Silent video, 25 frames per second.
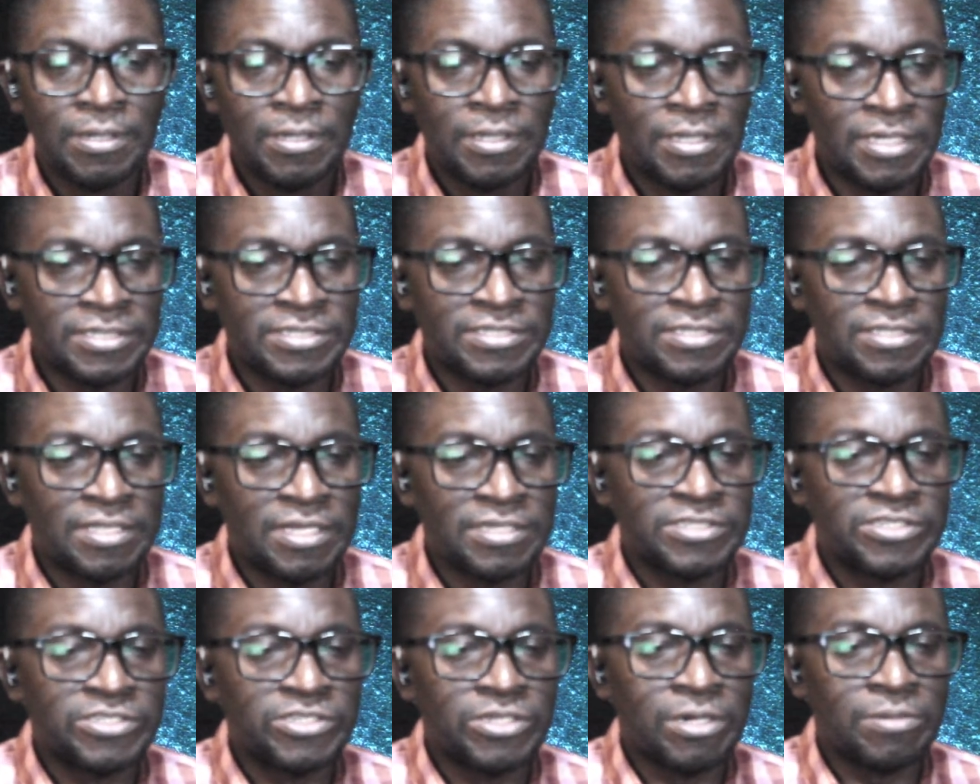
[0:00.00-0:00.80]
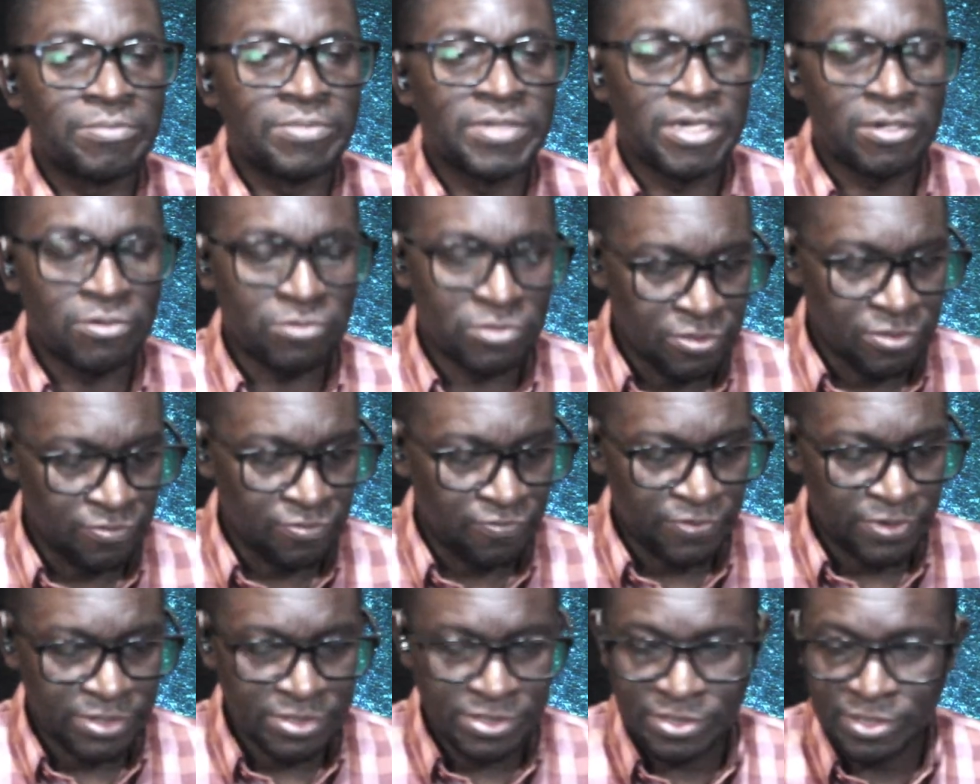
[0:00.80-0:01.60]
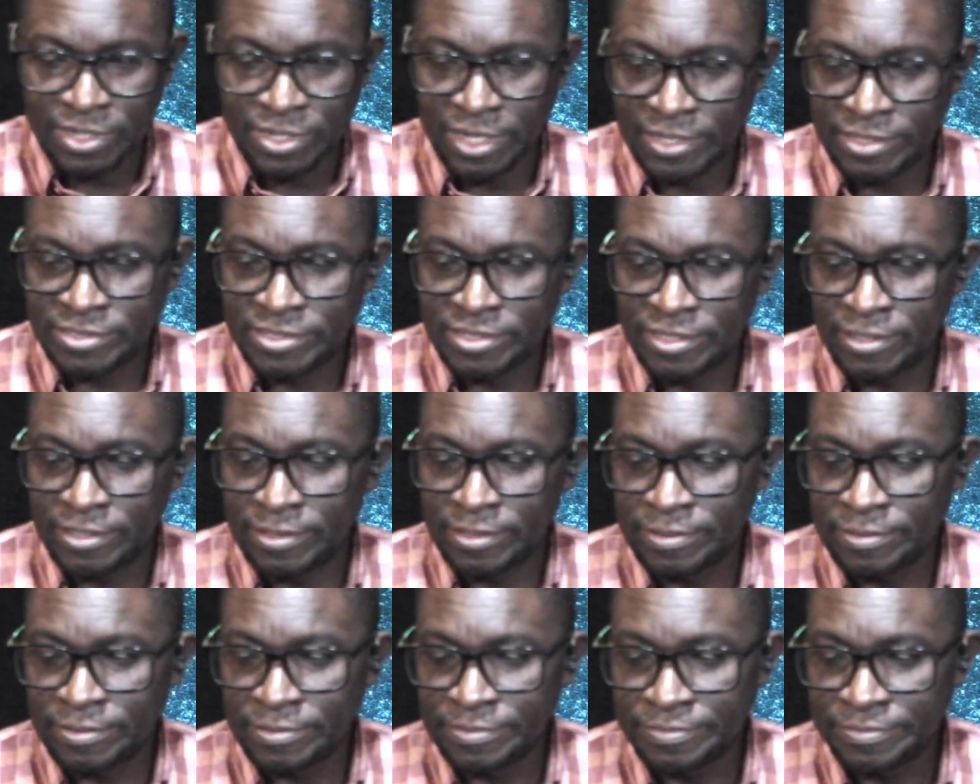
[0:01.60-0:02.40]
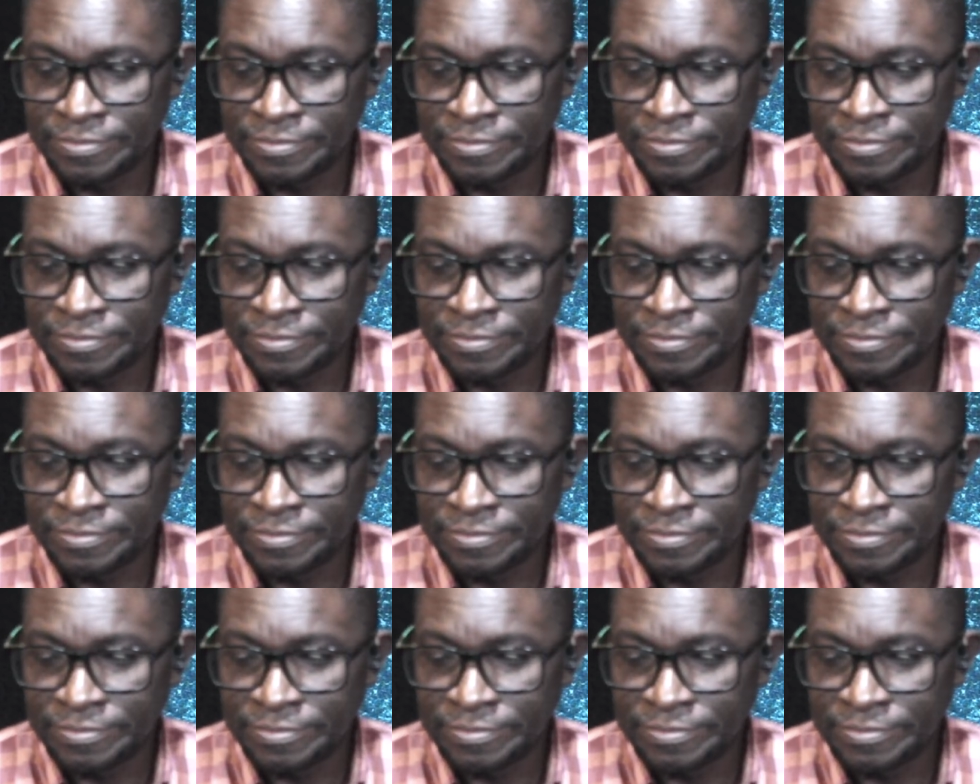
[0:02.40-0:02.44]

let's jump down to verse 19.